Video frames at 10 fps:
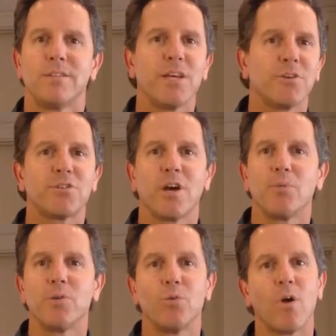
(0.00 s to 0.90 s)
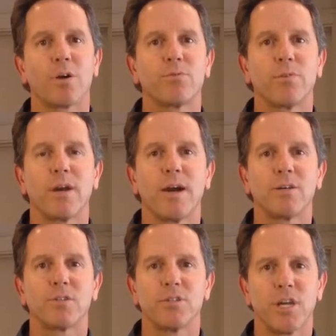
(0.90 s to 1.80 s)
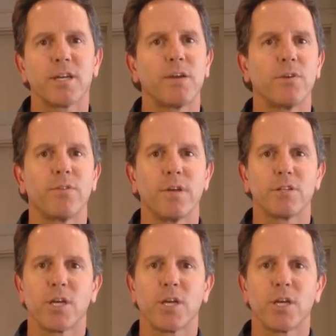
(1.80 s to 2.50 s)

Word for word: Take your time when you walk through the house and check everything.